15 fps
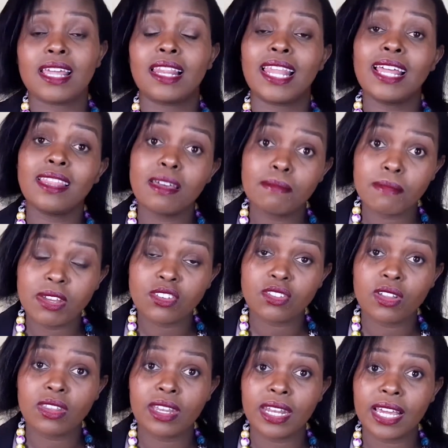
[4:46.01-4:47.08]
Let them
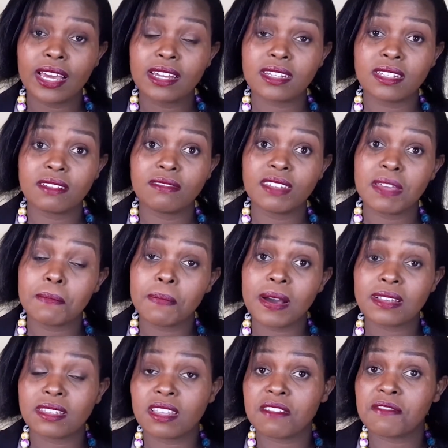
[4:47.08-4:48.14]
mention the negative
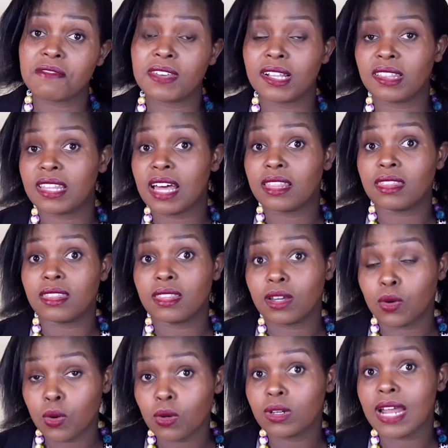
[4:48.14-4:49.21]
impacts they feel that
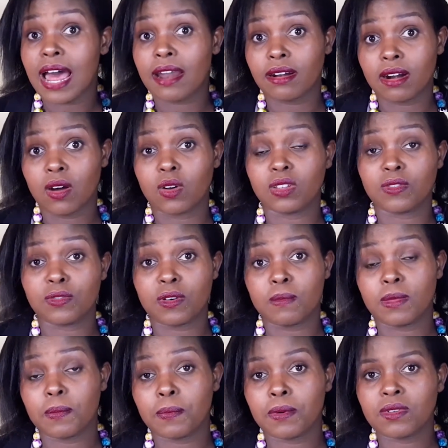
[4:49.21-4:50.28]
could arouse
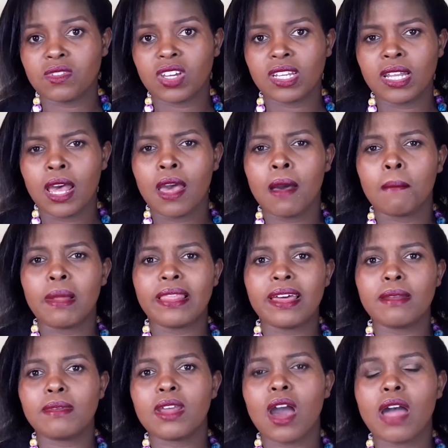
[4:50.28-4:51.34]
from the project, but
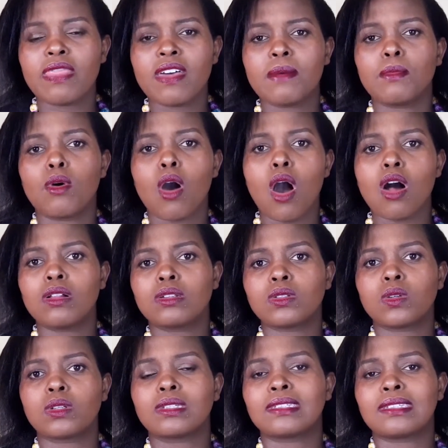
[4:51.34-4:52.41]
then them
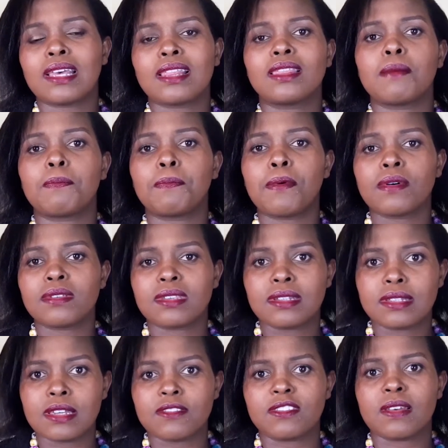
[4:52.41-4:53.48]
also see the
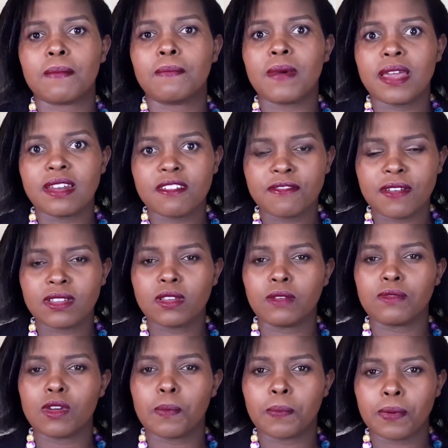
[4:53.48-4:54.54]
positives, the benefits
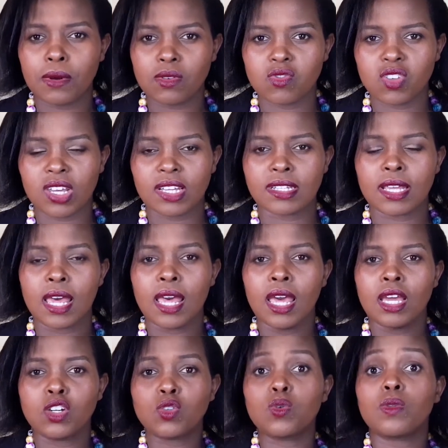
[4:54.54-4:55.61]
of your project
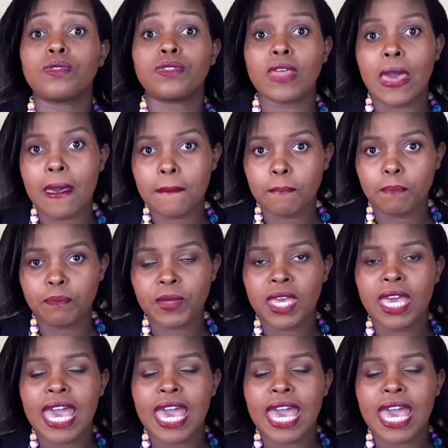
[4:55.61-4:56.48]
to them.